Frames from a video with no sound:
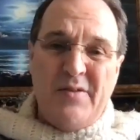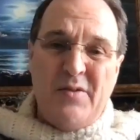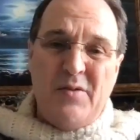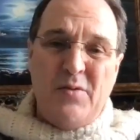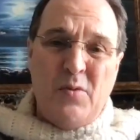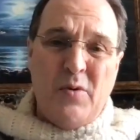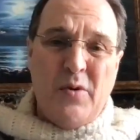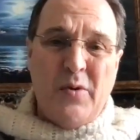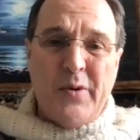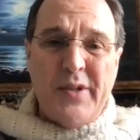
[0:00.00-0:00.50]
a
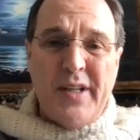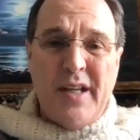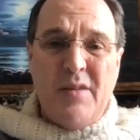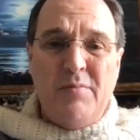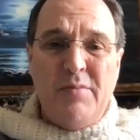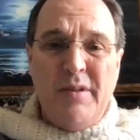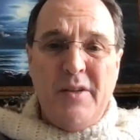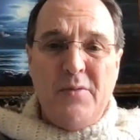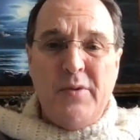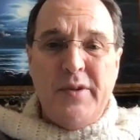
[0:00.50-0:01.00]
civil
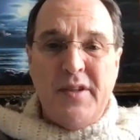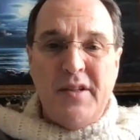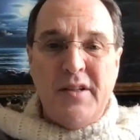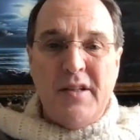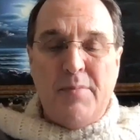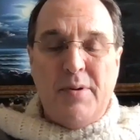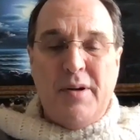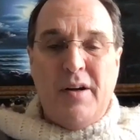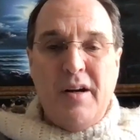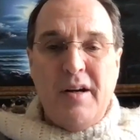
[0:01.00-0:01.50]
war without
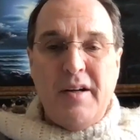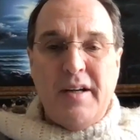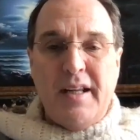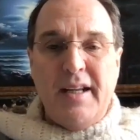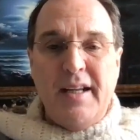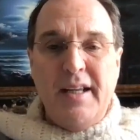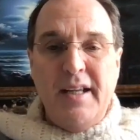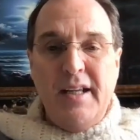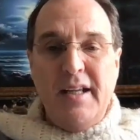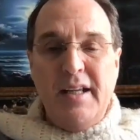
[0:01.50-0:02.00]
blood within the
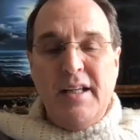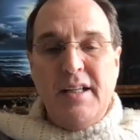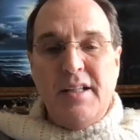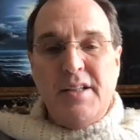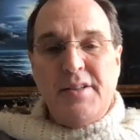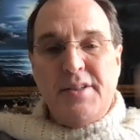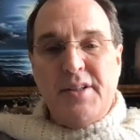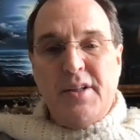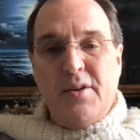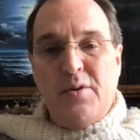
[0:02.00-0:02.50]
party.
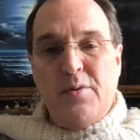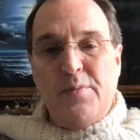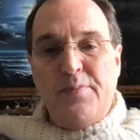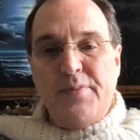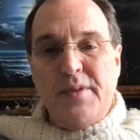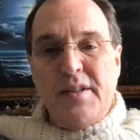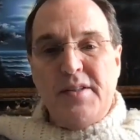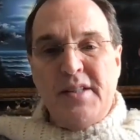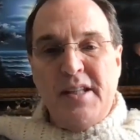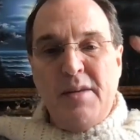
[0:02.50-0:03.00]

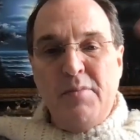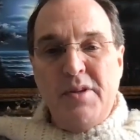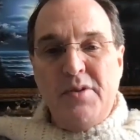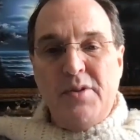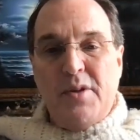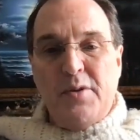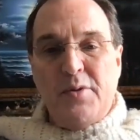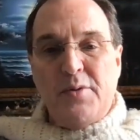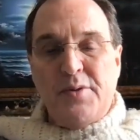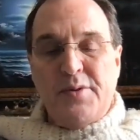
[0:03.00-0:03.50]
So
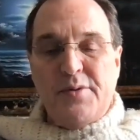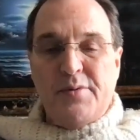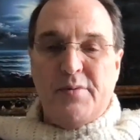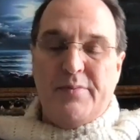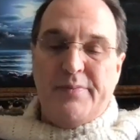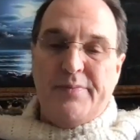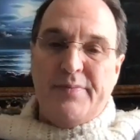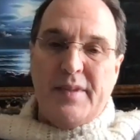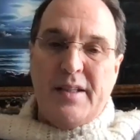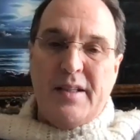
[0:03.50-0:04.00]
some of
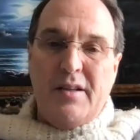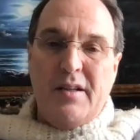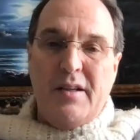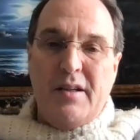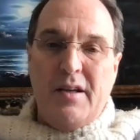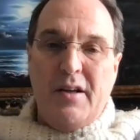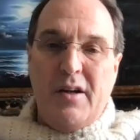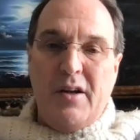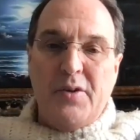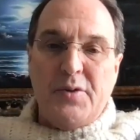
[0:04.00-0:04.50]
those
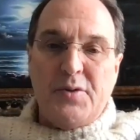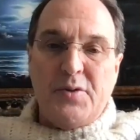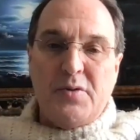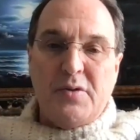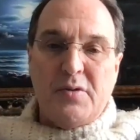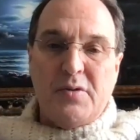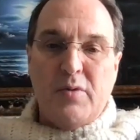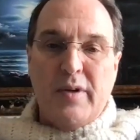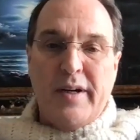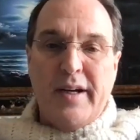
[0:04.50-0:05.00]

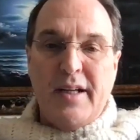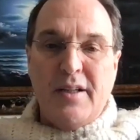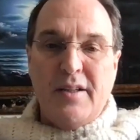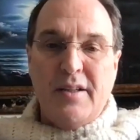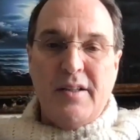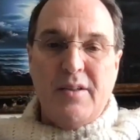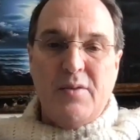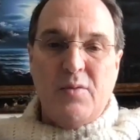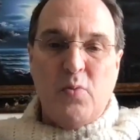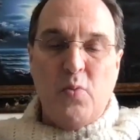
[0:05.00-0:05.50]

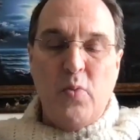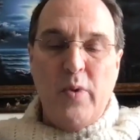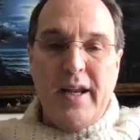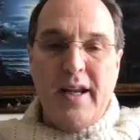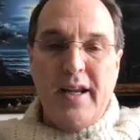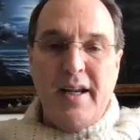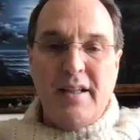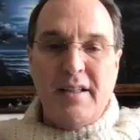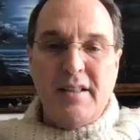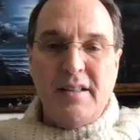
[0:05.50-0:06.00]
ultra-right
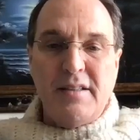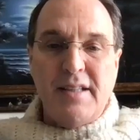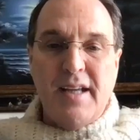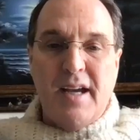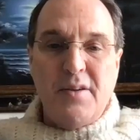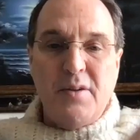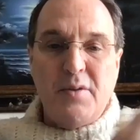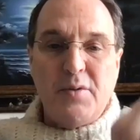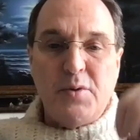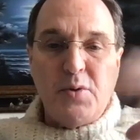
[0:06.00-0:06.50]

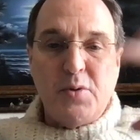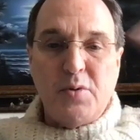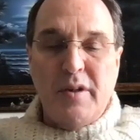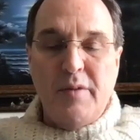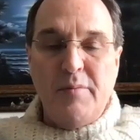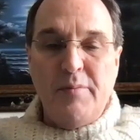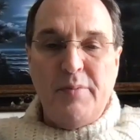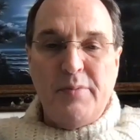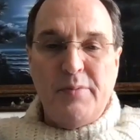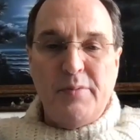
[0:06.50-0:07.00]
wing
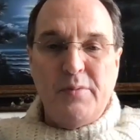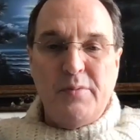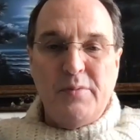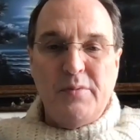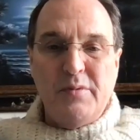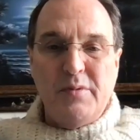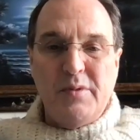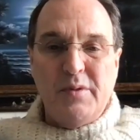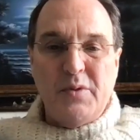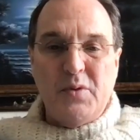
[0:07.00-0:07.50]
Donald
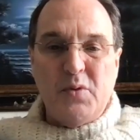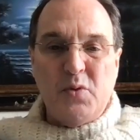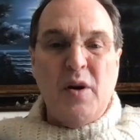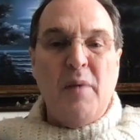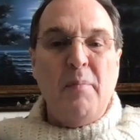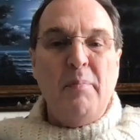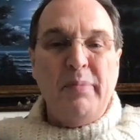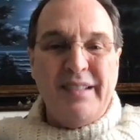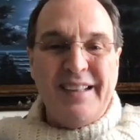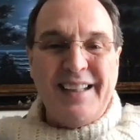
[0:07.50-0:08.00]

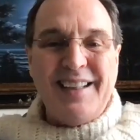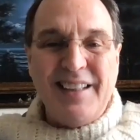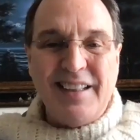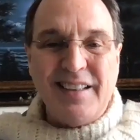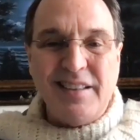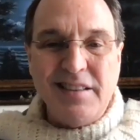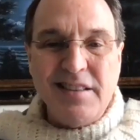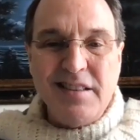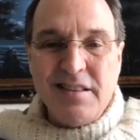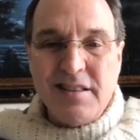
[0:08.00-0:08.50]

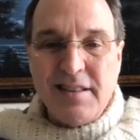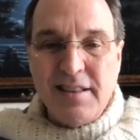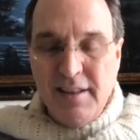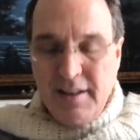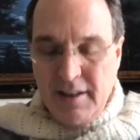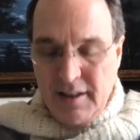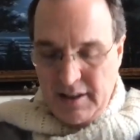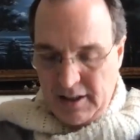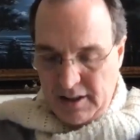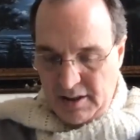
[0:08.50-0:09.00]

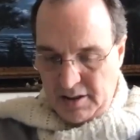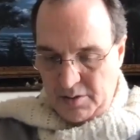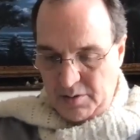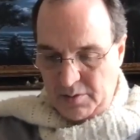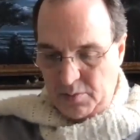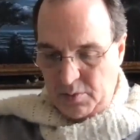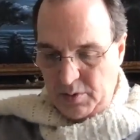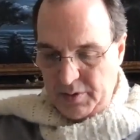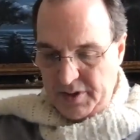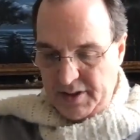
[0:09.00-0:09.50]
Trumplicans
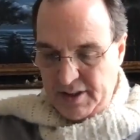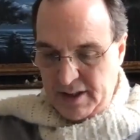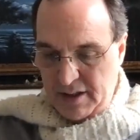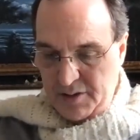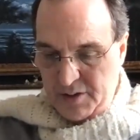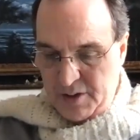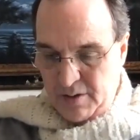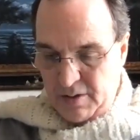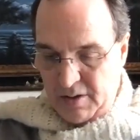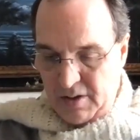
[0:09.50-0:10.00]

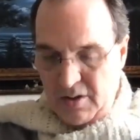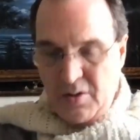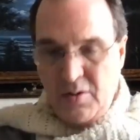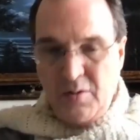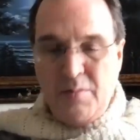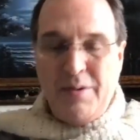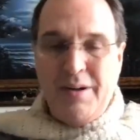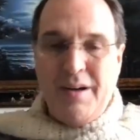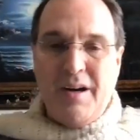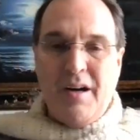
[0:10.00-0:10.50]
will start
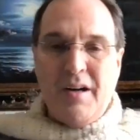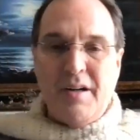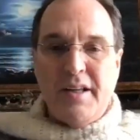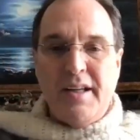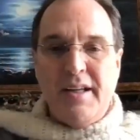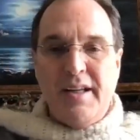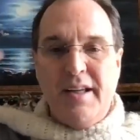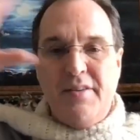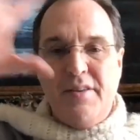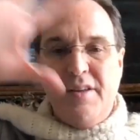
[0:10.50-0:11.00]
their own
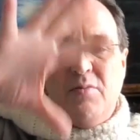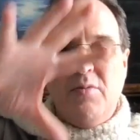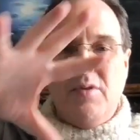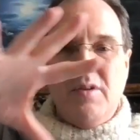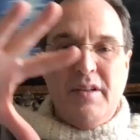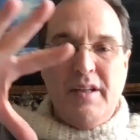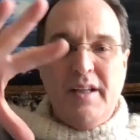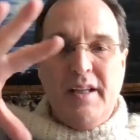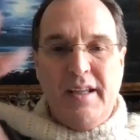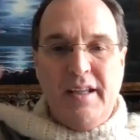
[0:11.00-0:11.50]
party,
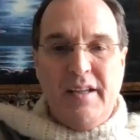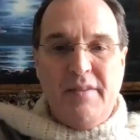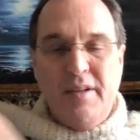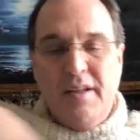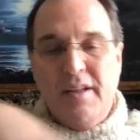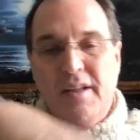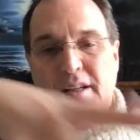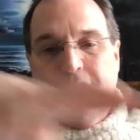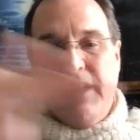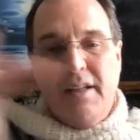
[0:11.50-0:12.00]
and then we'll
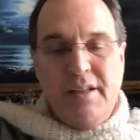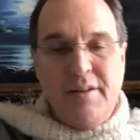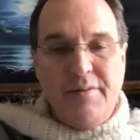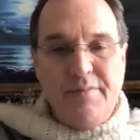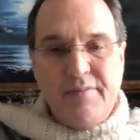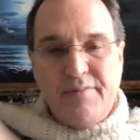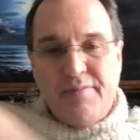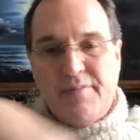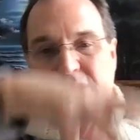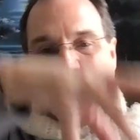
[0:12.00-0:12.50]
have
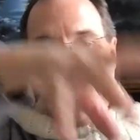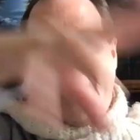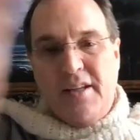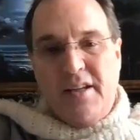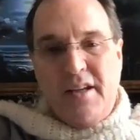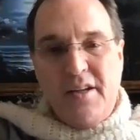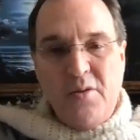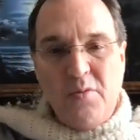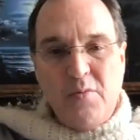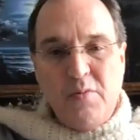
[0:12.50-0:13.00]

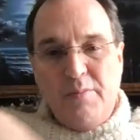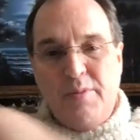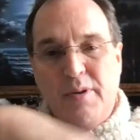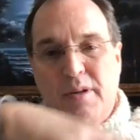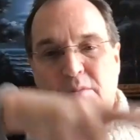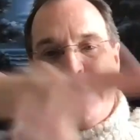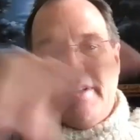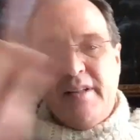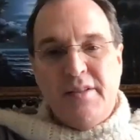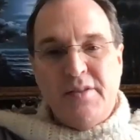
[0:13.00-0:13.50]
the
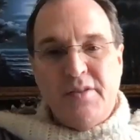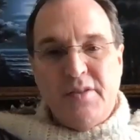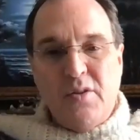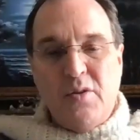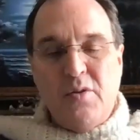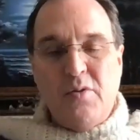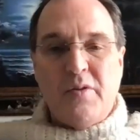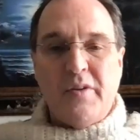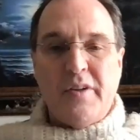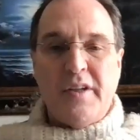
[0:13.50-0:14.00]
other
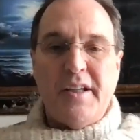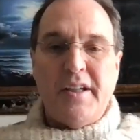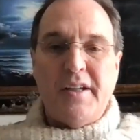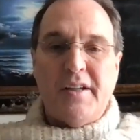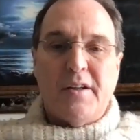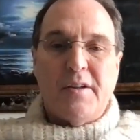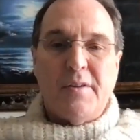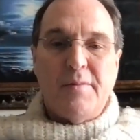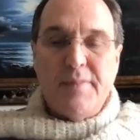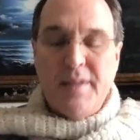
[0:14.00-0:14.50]
Republicans
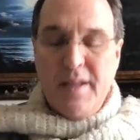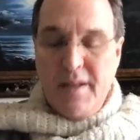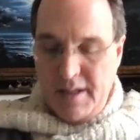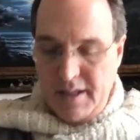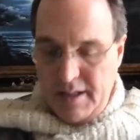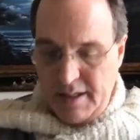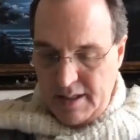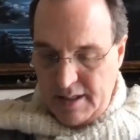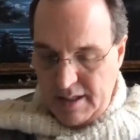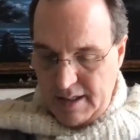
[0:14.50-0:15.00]
over
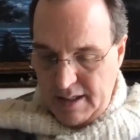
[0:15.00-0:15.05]
here.